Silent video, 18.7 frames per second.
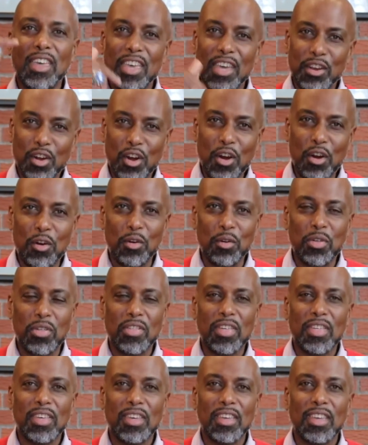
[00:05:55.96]
in
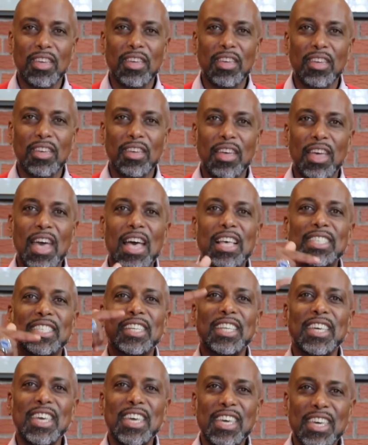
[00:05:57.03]
earth as
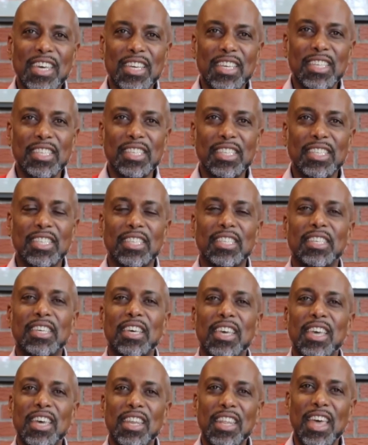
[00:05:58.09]
it is
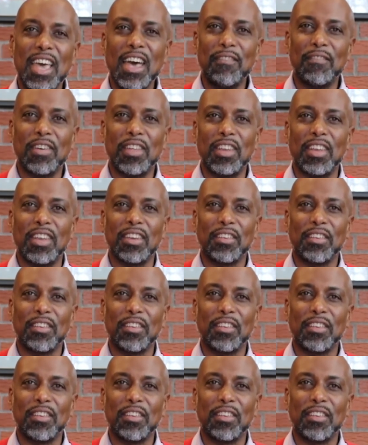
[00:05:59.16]
in heaven."